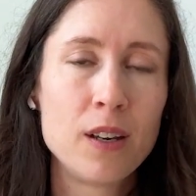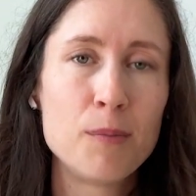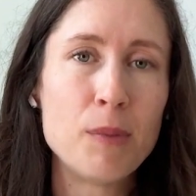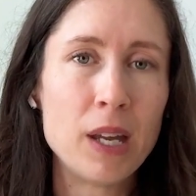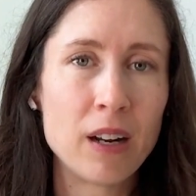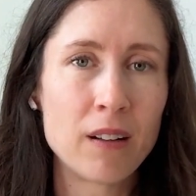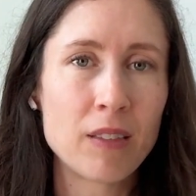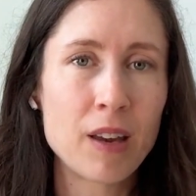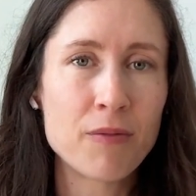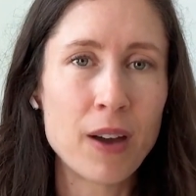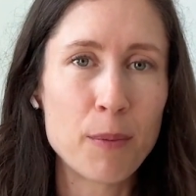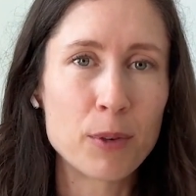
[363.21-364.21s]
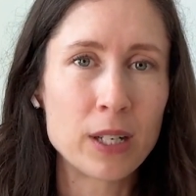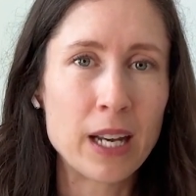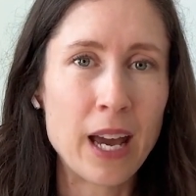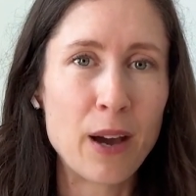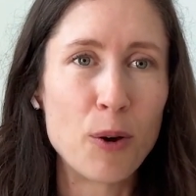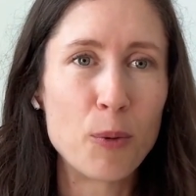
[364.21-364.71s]
made out of that fabric
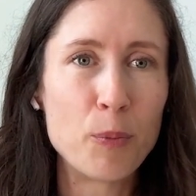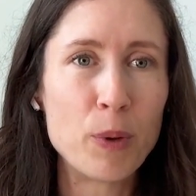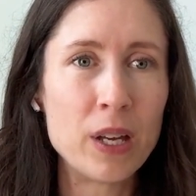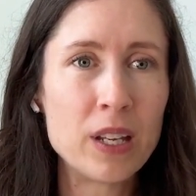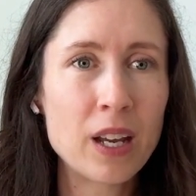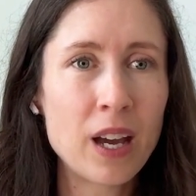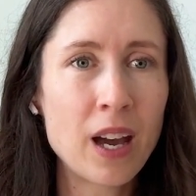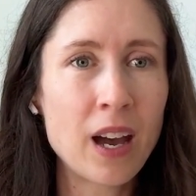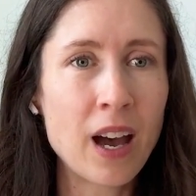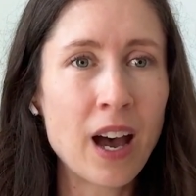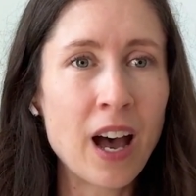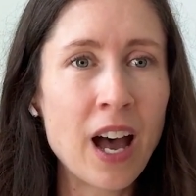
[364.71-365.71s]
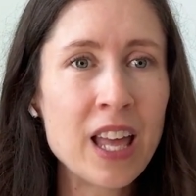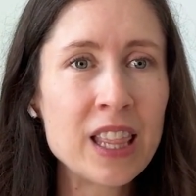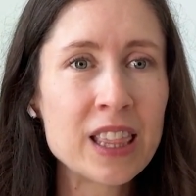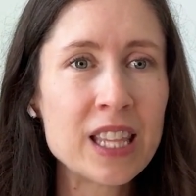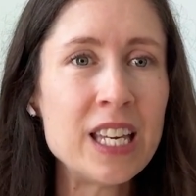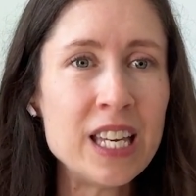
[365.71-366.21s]
now, but
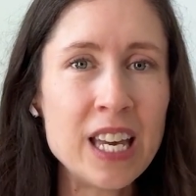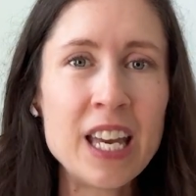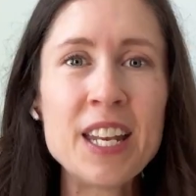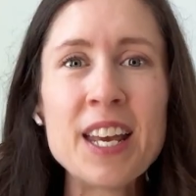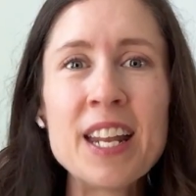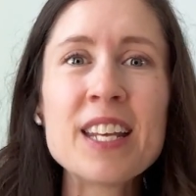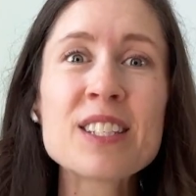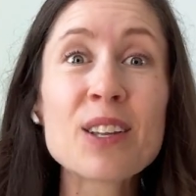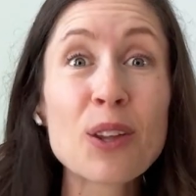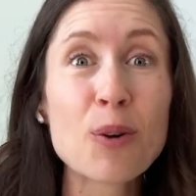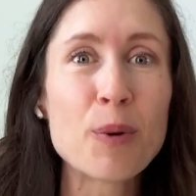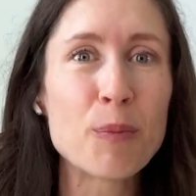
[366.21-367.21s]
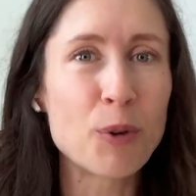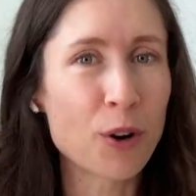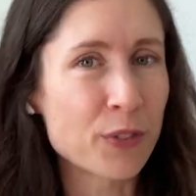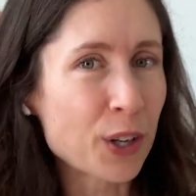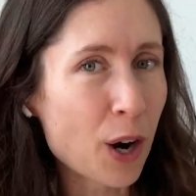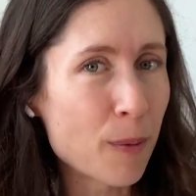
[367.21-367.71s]
it is a little bit more
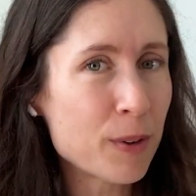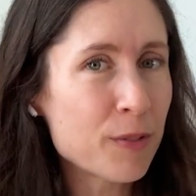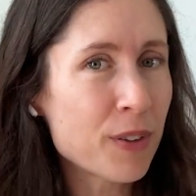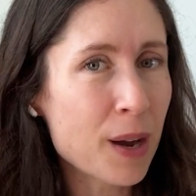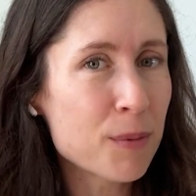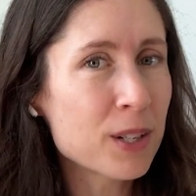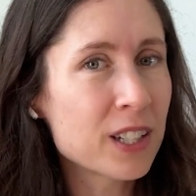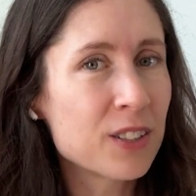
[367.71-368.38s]
of a garment fabric.